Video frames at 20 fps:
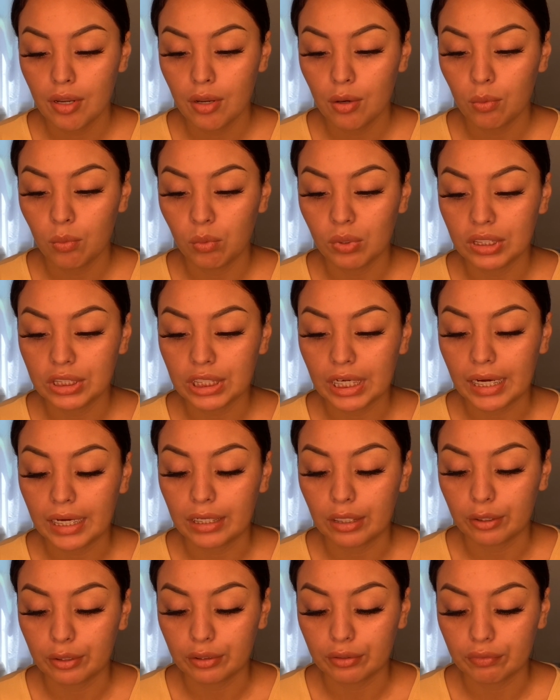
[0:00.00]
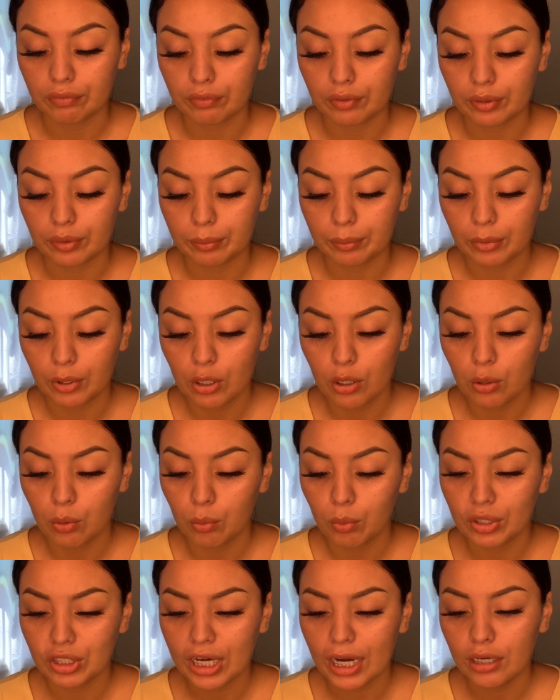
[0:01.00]
which I learned from,
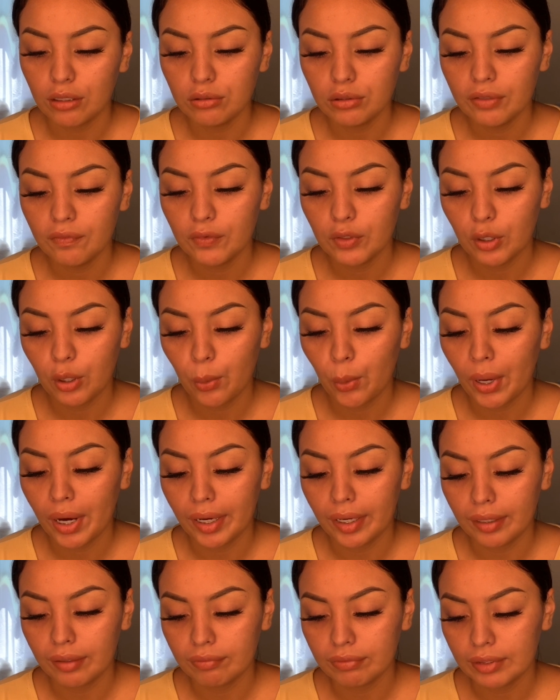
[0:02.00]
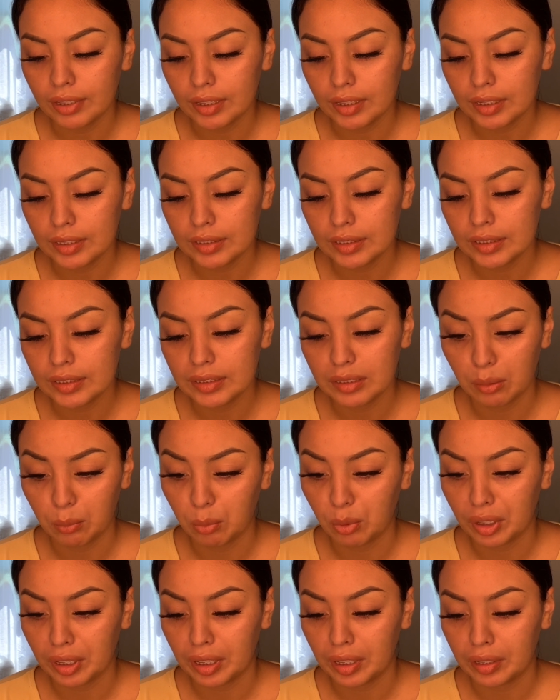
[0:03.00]
which I don't even know where I left it because it's
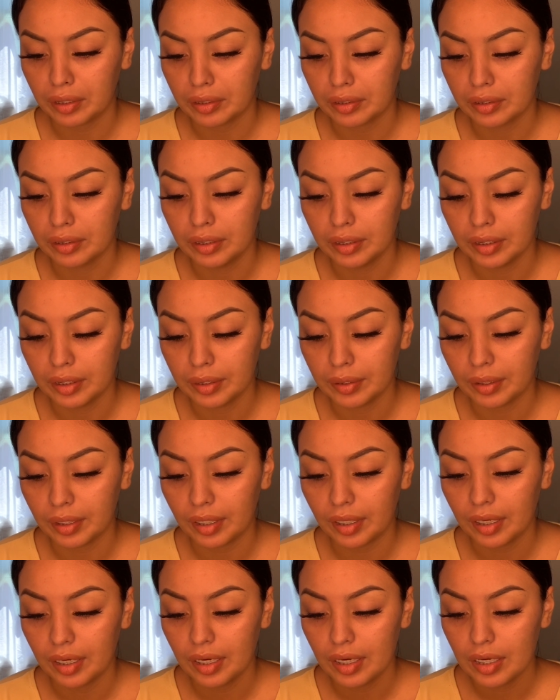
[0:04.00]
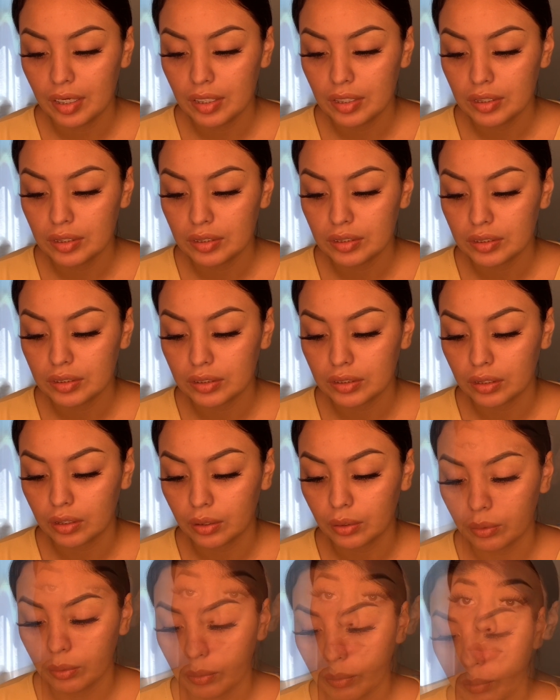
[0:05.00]
somewhere here. So
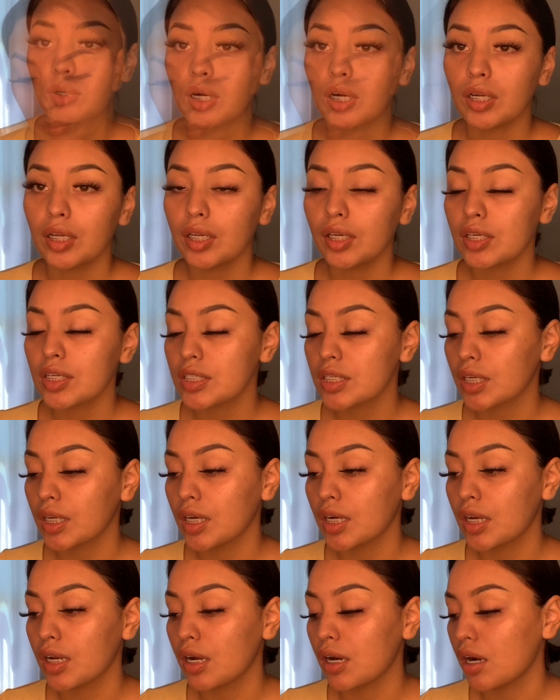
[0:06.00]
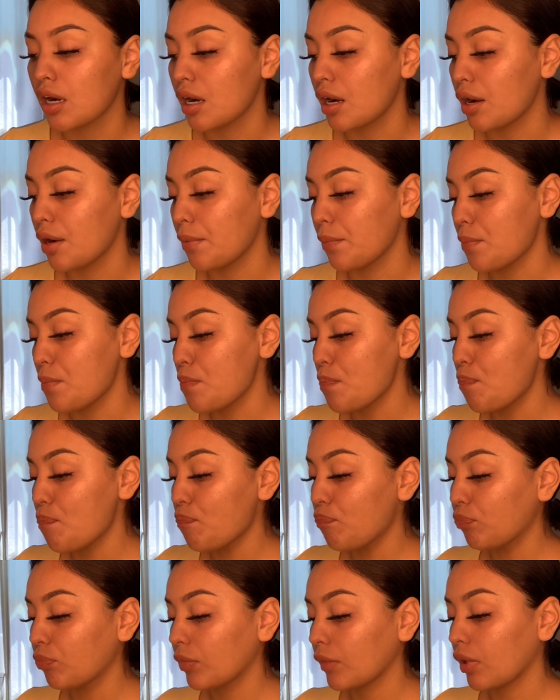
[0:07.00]
I'm probably just gonna
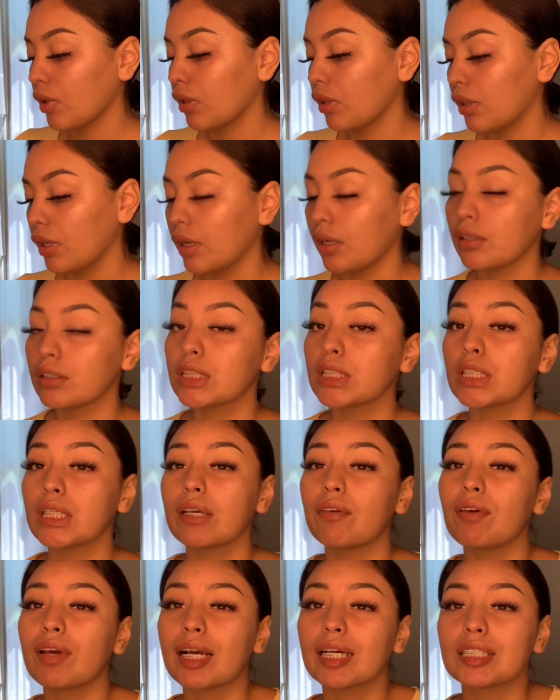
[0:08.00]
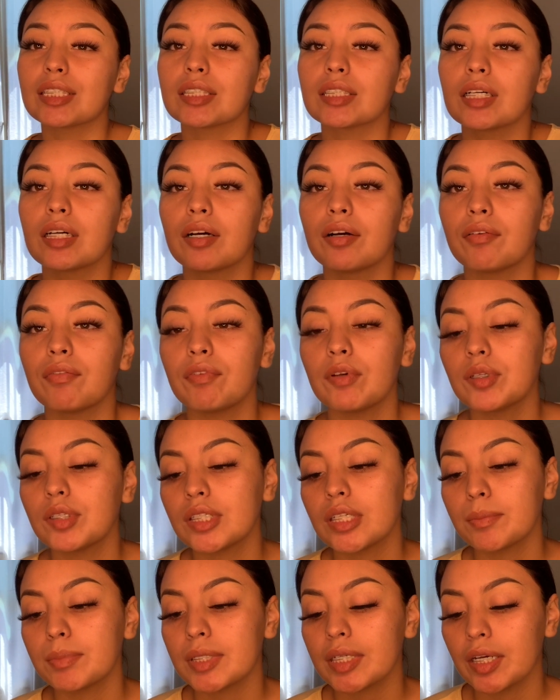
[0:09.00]
give you guys a few
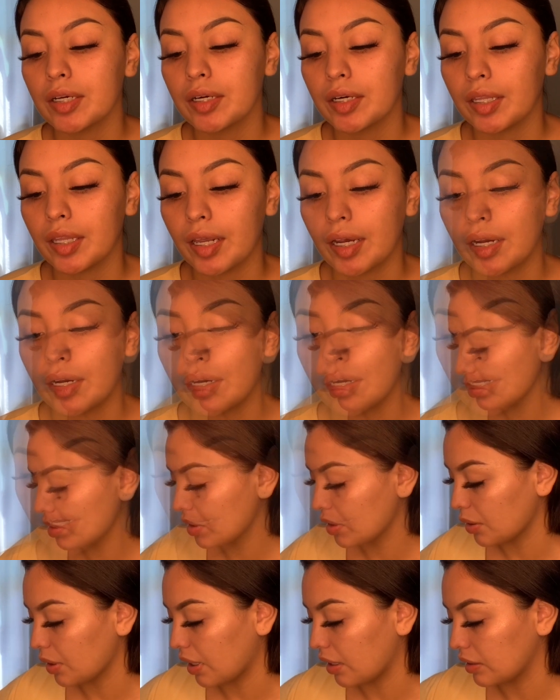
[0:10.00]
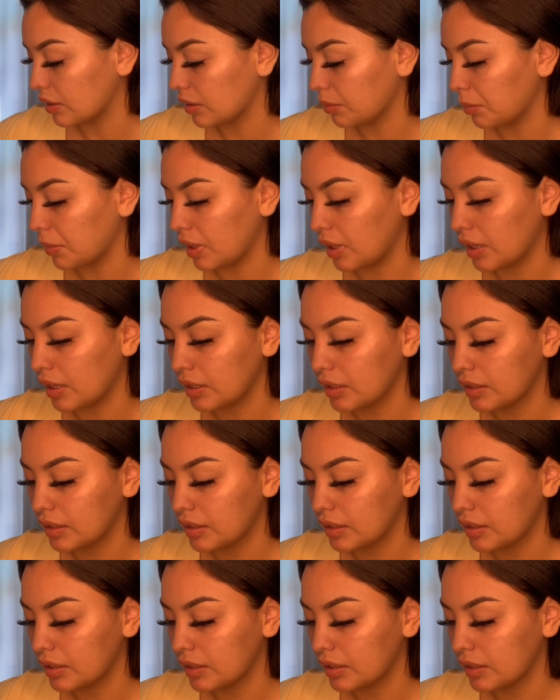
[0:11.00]
tips here and there. I'm just gonna grab some of this,